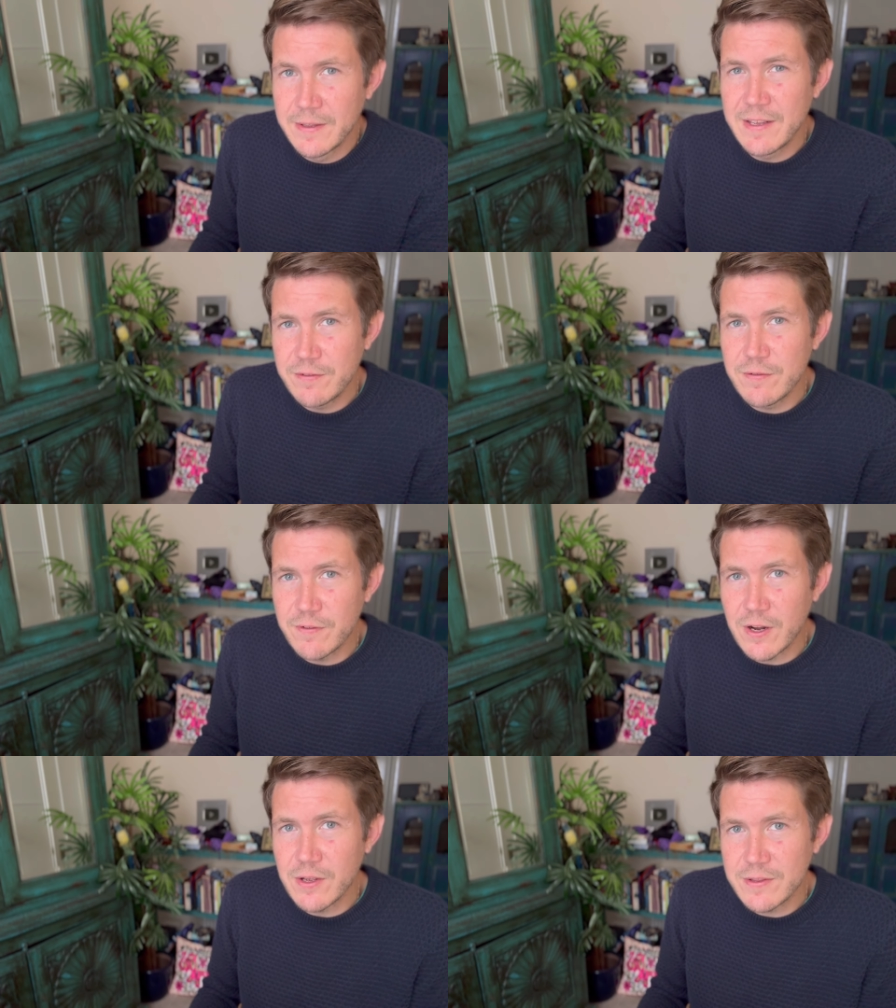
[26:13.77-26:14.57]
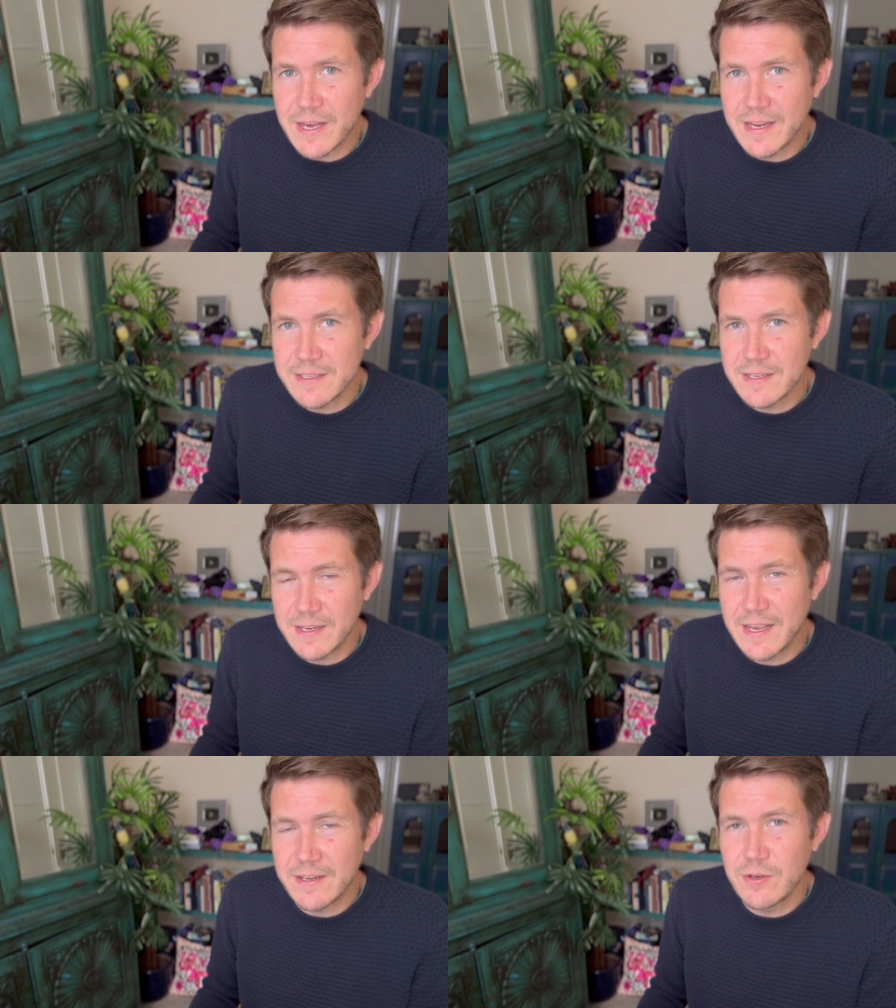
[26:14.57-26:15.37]
If you follow that,
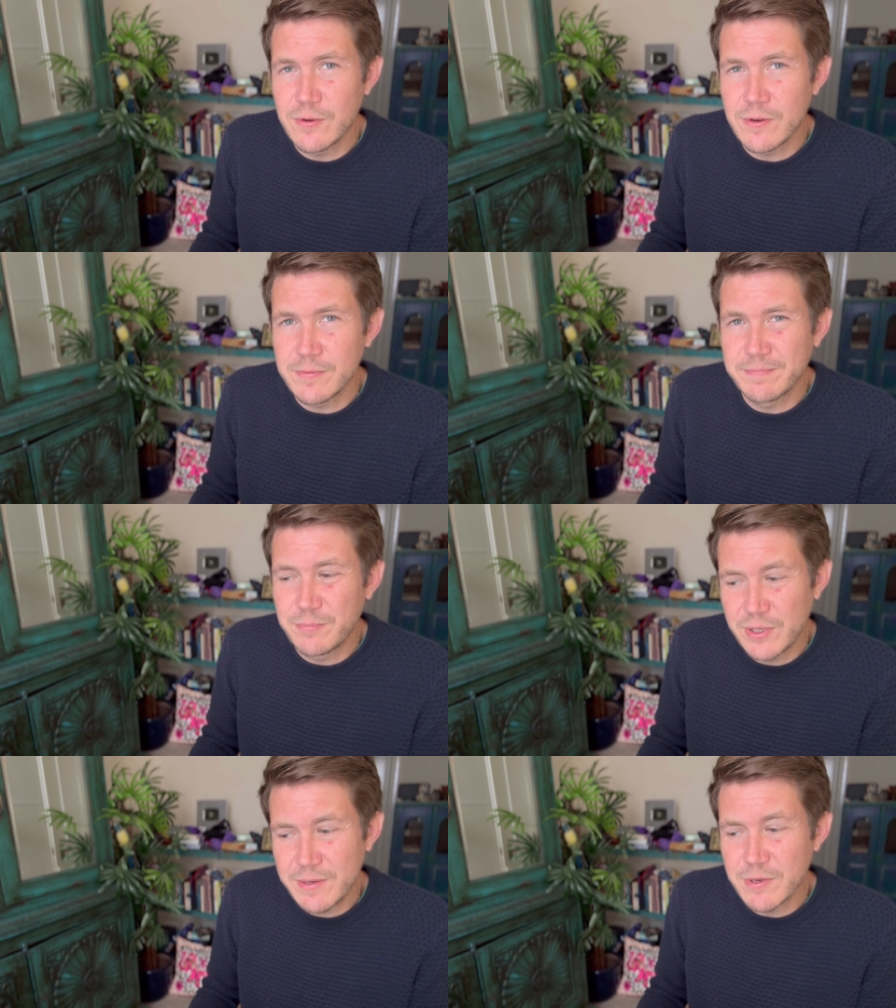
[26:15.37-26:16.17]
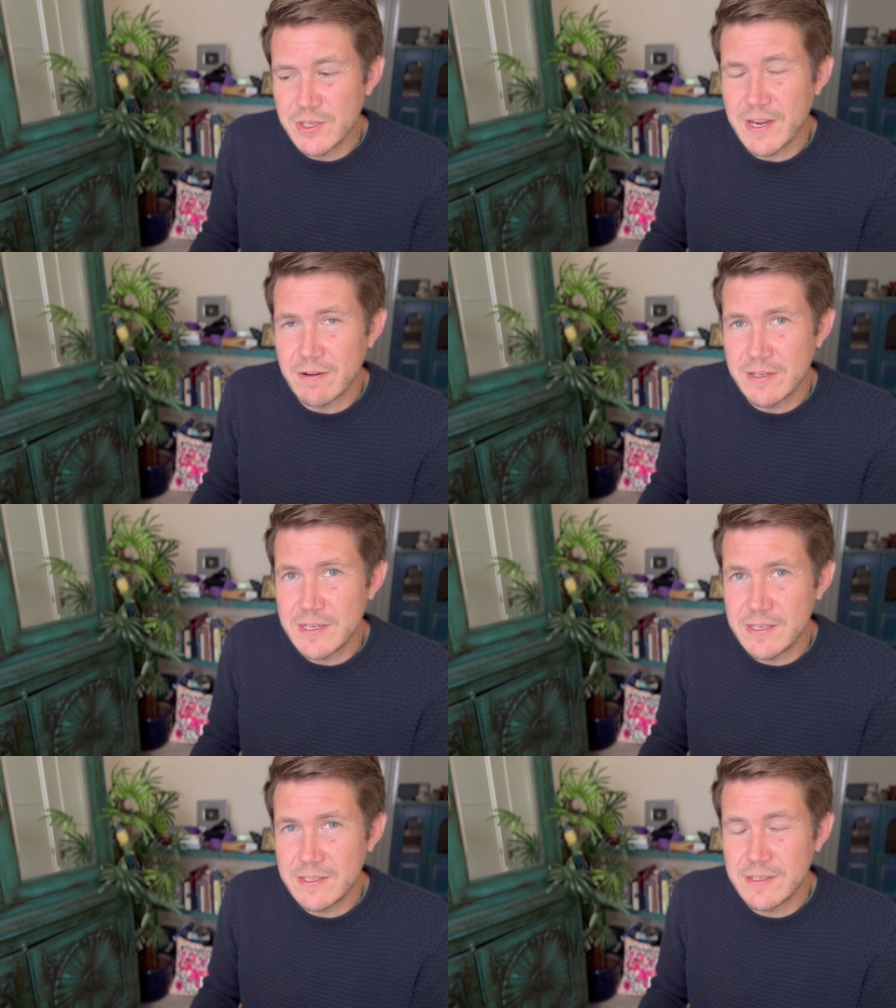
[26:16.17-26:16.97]
again, you're pretty much
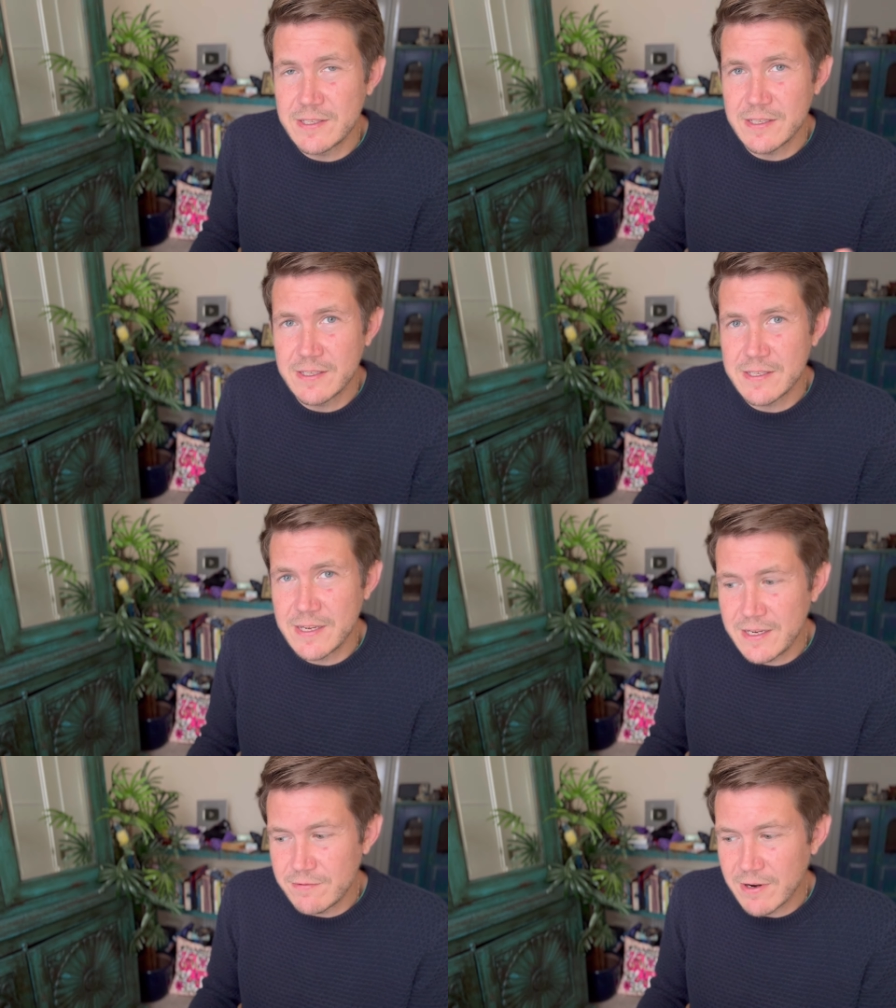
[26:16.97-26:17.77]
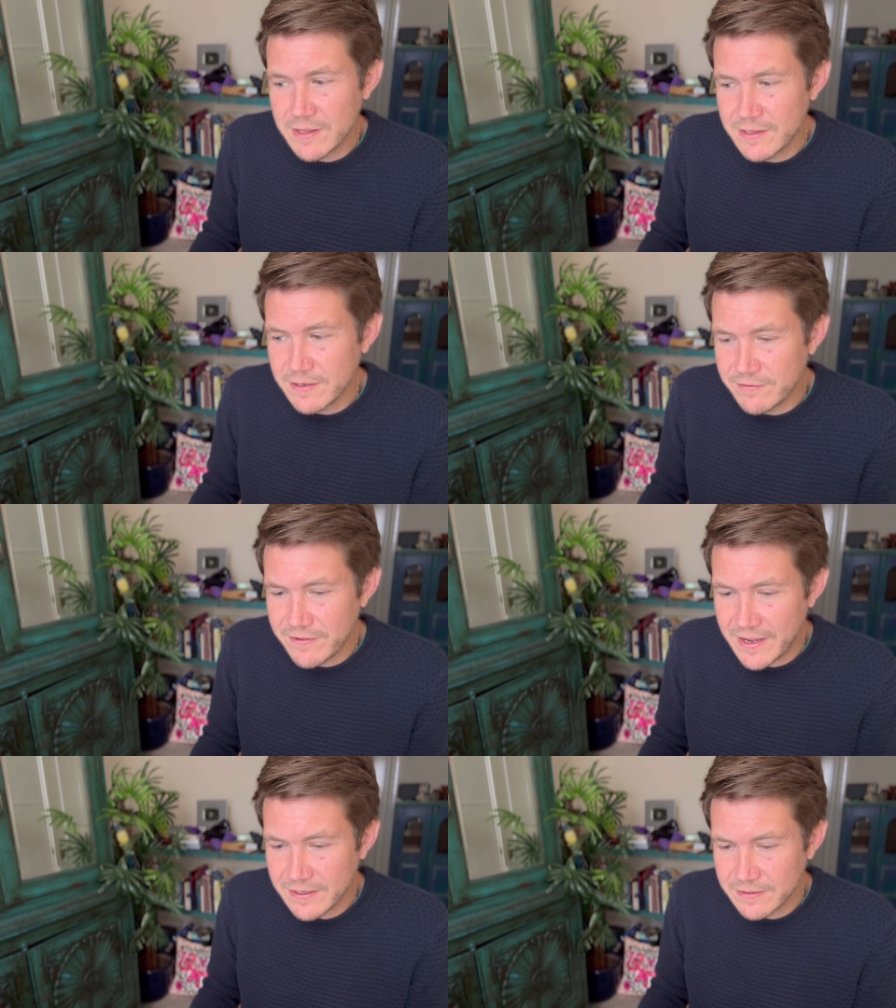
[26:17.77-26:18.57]
guaranteed to succeed rather than
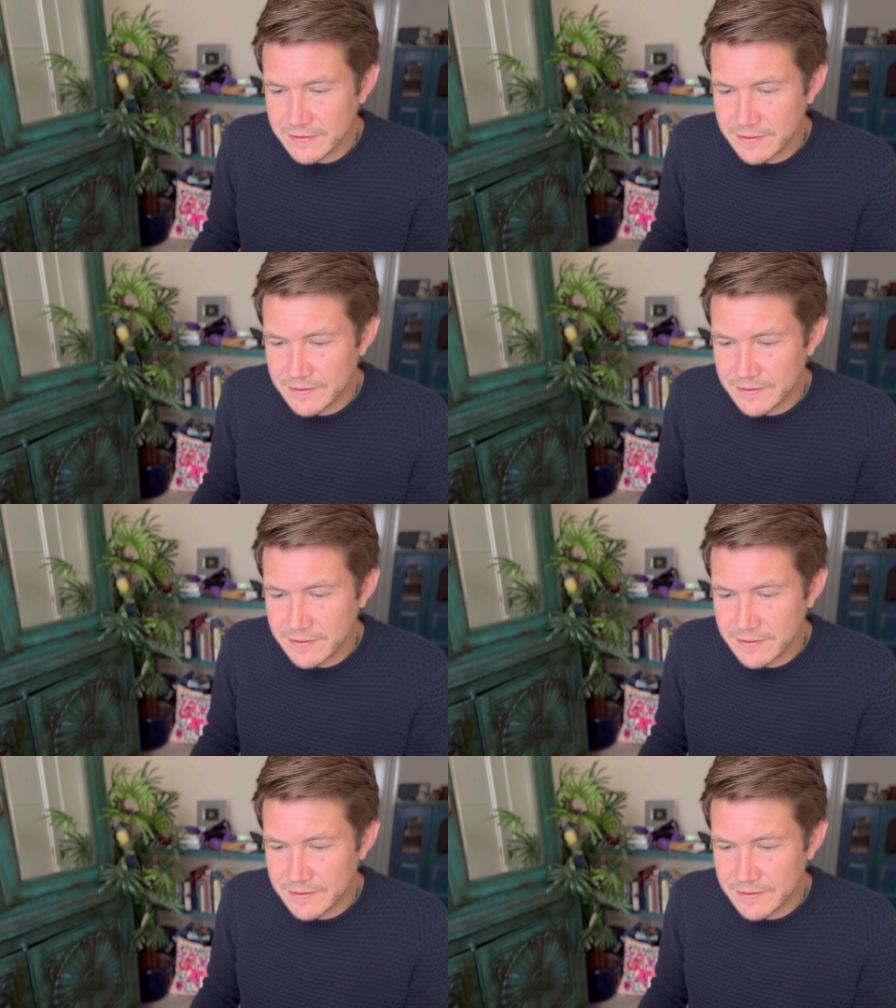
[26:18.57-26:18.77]
fail.